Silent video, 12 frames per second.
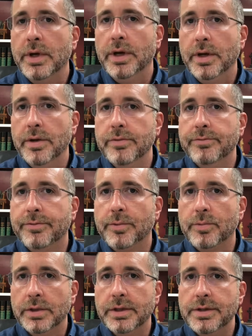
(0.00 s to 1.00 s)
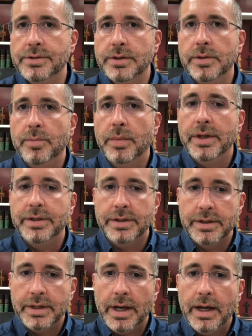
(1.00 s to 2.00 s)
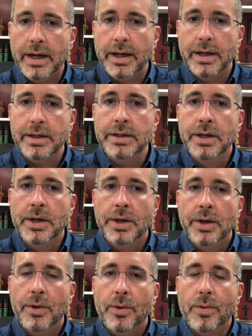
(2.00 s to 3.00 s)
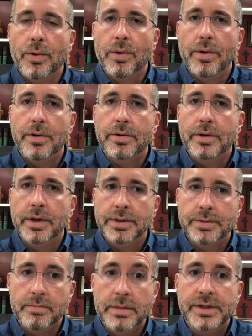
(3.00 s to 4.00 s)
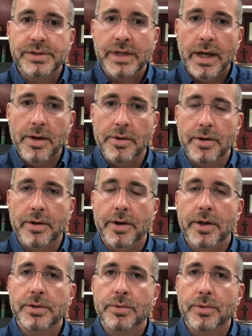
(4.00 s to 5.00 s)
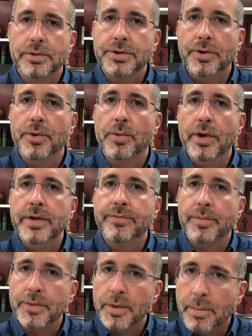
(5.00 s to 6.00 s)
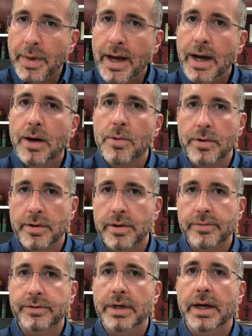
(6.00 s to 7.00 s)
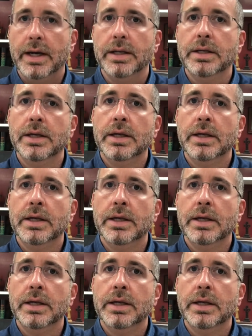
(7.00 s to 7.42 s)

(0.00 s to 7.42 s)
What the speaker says: of religion but deny or miss out on or turn away from the power of God.